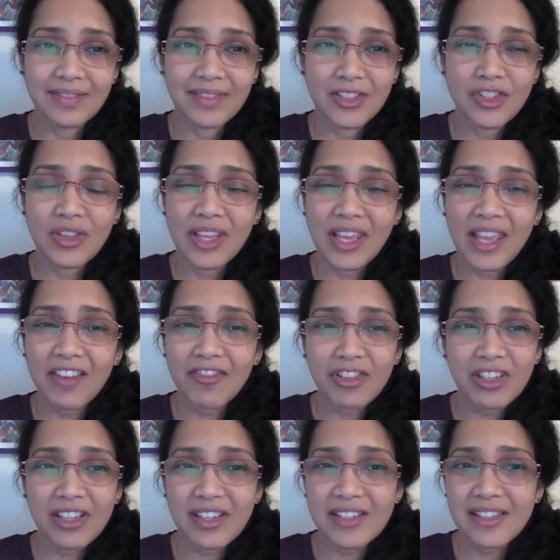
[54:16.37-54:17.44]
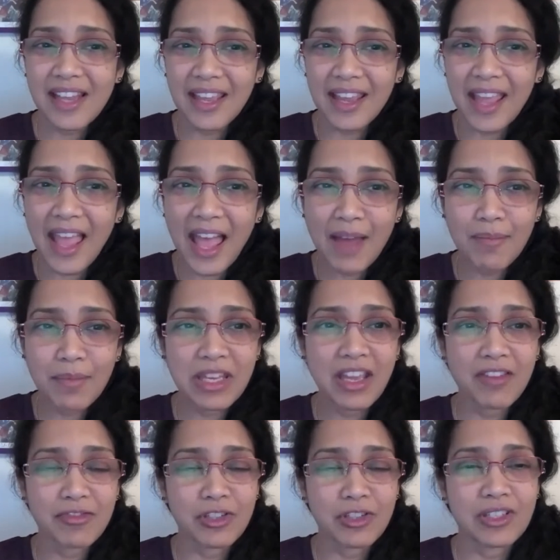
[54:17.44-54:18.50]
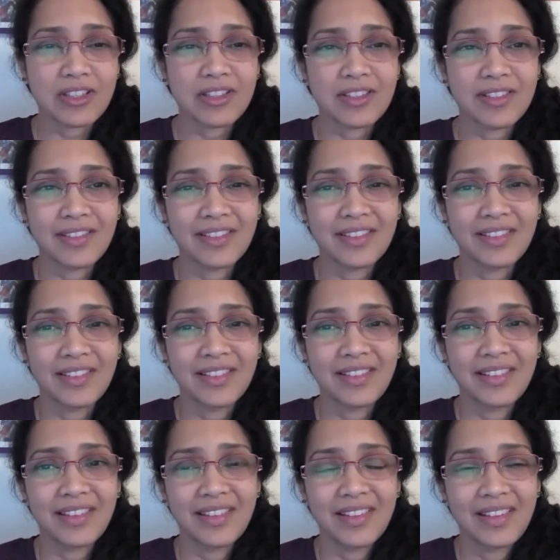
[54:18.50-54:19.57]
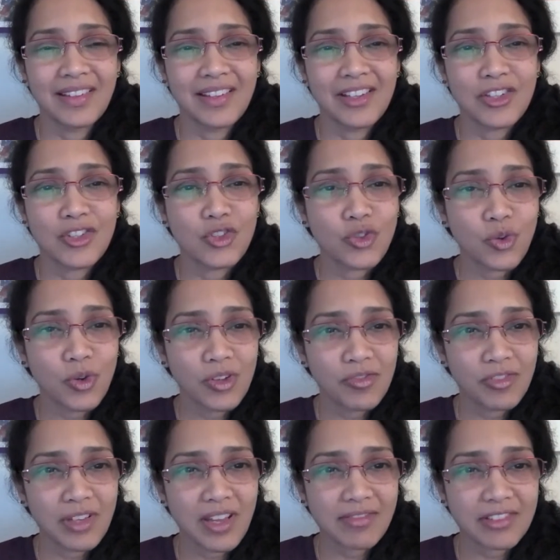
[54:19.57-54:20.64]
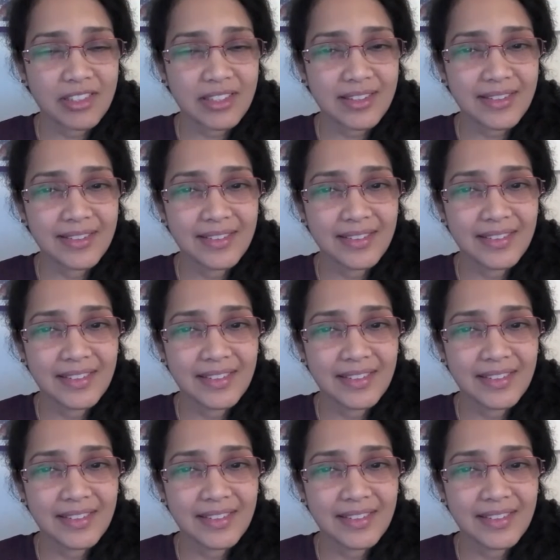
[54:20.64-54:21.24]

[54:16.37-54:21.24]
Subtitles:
So the effort is like happy effort. It's joyful effort.